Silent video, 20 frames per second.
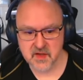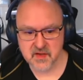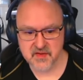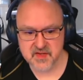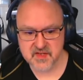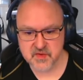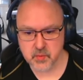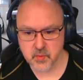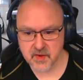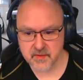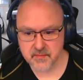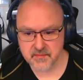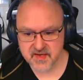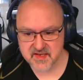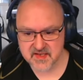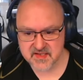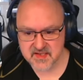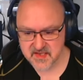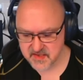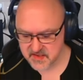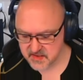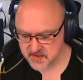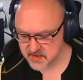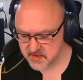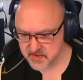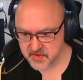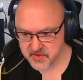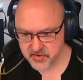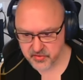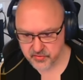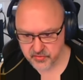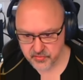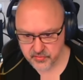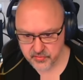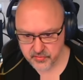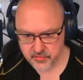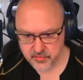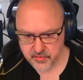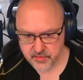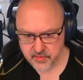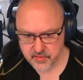This one makes this the 2.